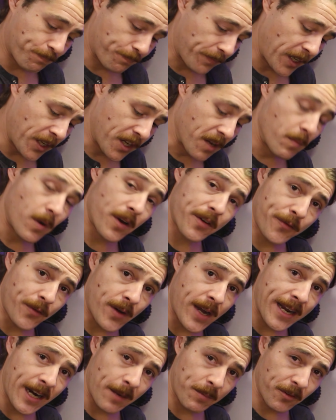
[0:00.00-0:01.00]
You can
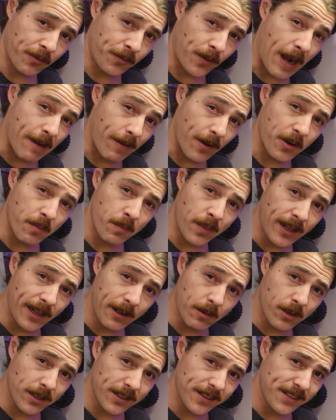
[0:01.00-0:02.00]
modify it up to 500
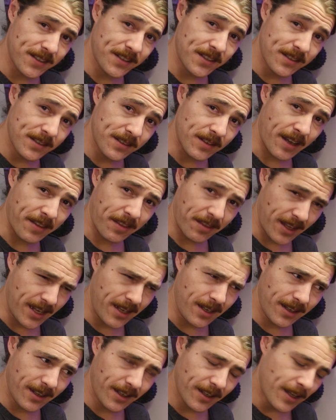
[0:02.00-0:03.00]
milliwatts, I
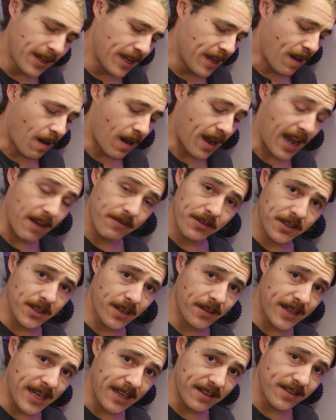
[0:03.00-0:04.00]
think. I haven't
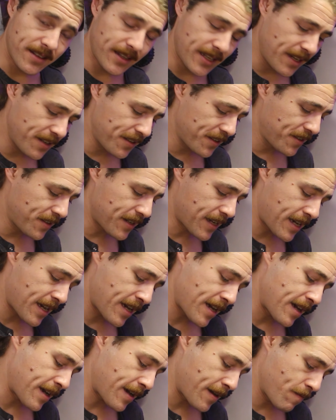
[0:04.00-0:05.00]
done that to this.
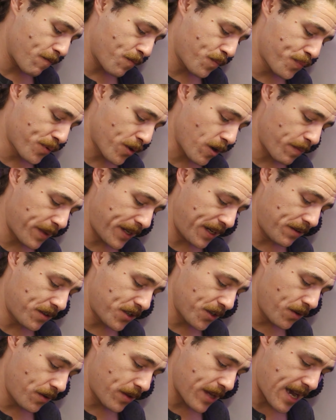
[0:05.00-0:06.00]
Probably
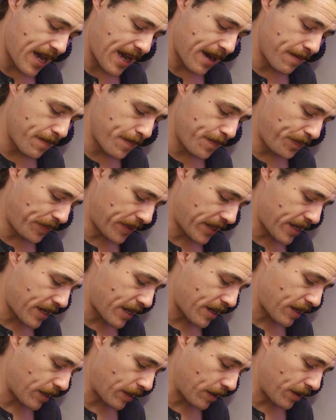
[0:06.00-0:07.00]
do that
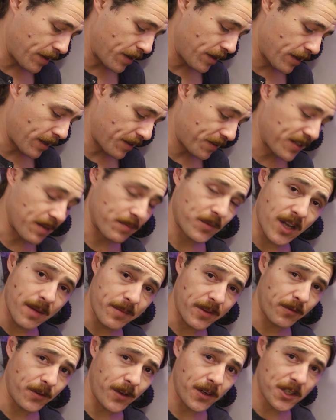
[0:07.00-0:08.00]
at some
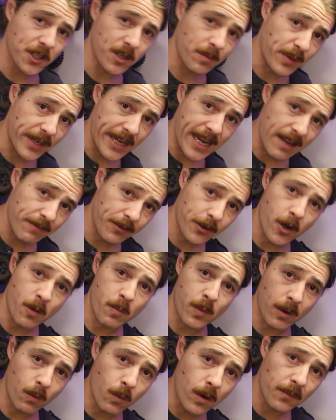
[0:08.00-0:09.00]
time in the future, but I have
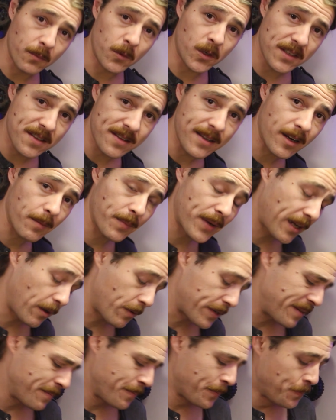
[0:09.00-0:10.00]
got my 1 watt set up
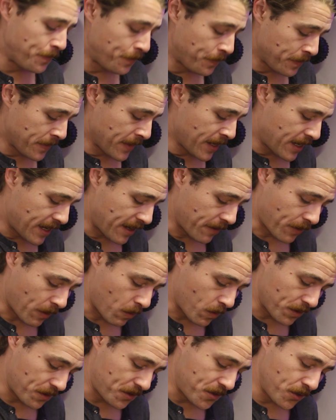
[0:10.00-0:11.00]
anyway, if I
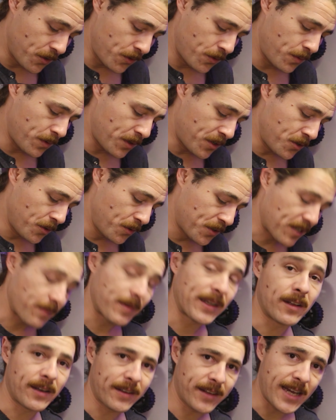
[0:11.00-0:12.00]
want to do
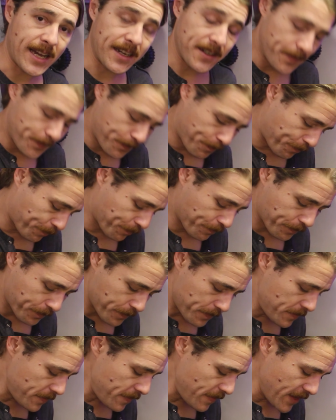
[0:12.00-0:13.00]
something like that,
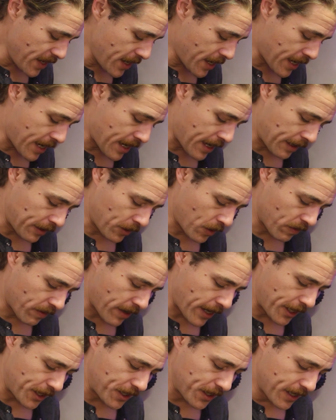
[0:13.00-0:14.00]
long
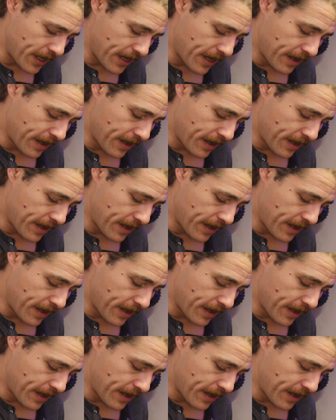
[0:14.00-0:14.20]
range.